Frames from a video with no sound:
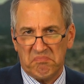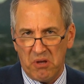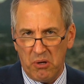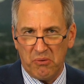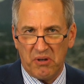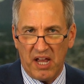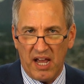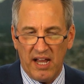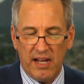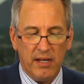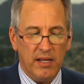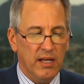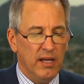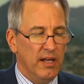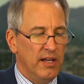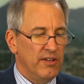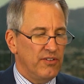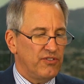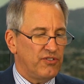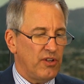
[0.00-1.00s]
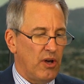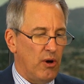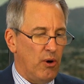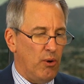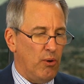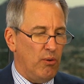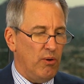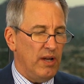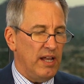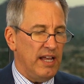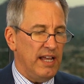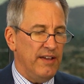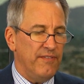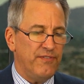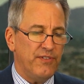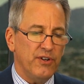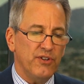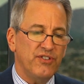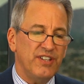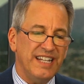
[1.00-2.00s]
Okay, so if
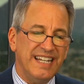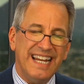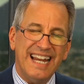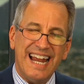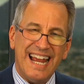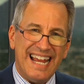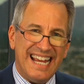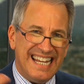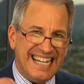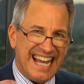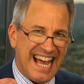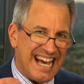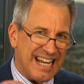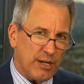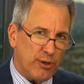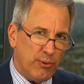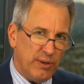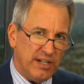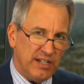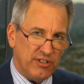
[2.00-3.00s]
there's inadequate